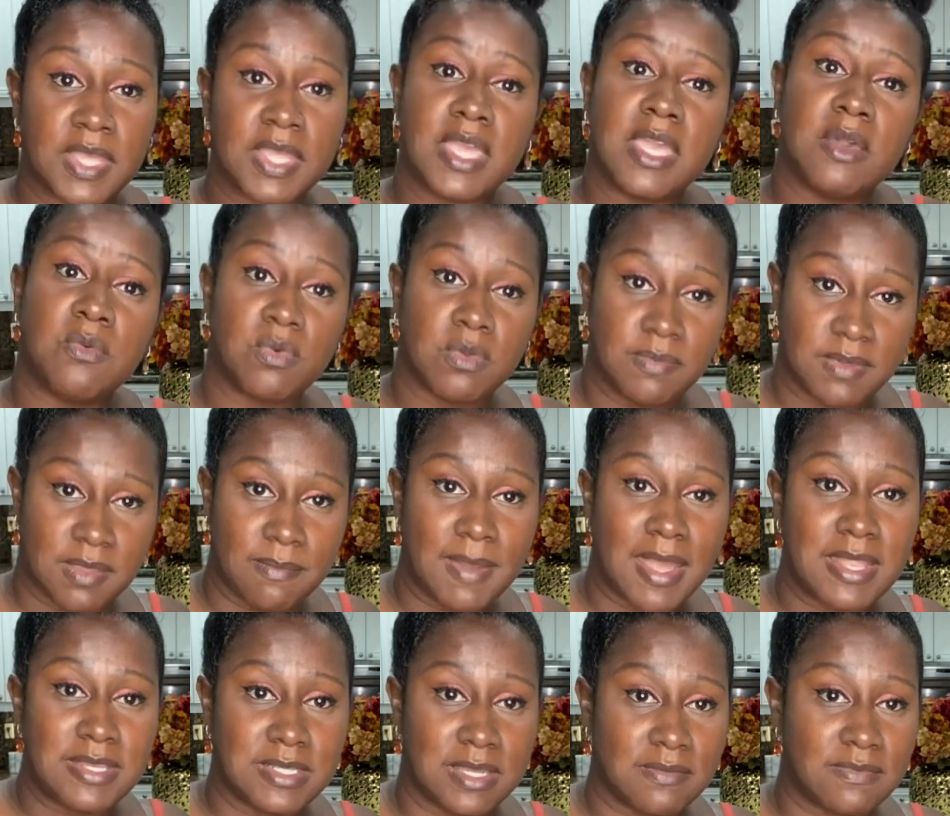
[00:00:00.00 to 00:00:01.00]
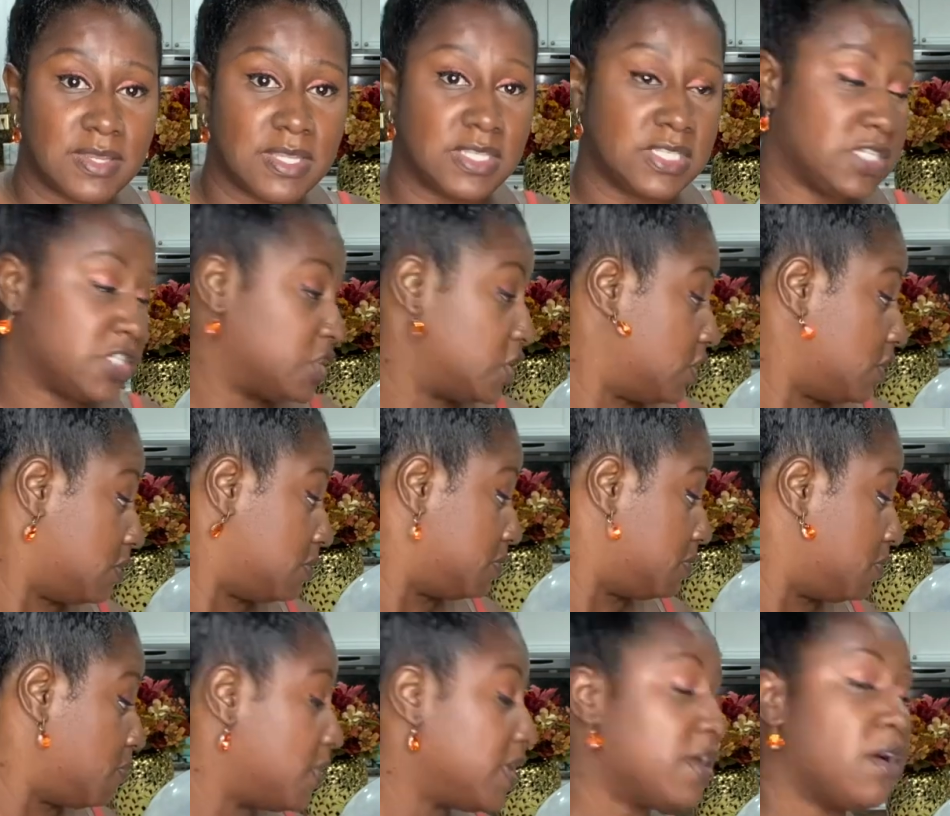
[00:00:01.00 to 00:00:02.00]
it would be my Dove conditioner.
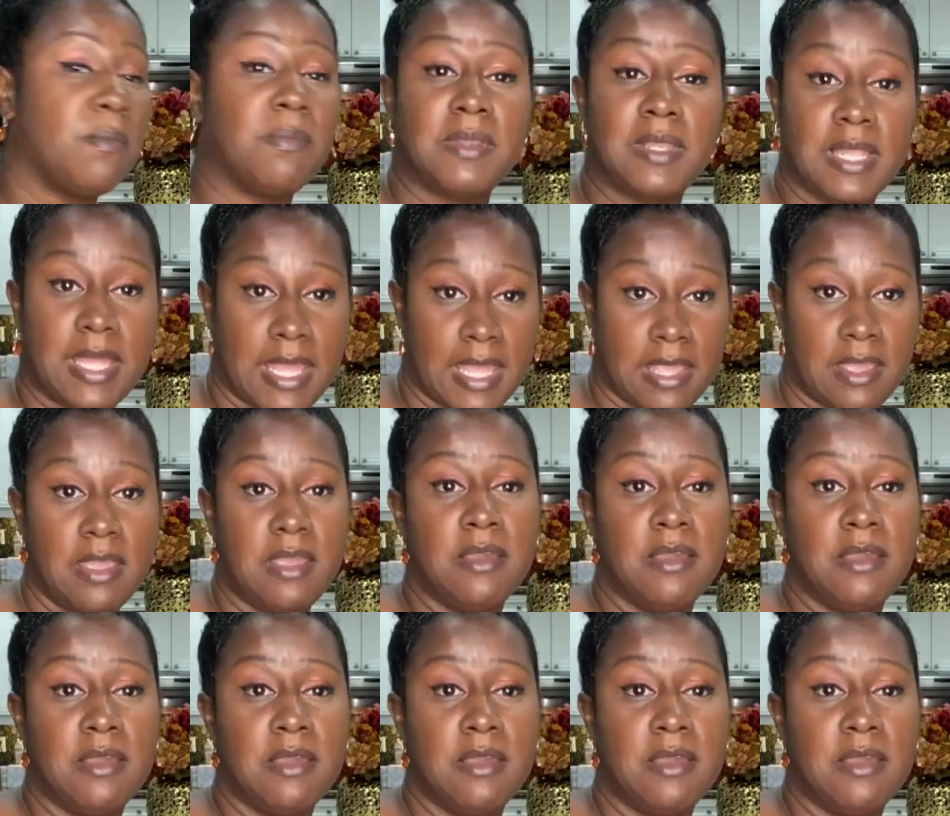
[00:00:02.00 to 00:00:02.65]
We don't play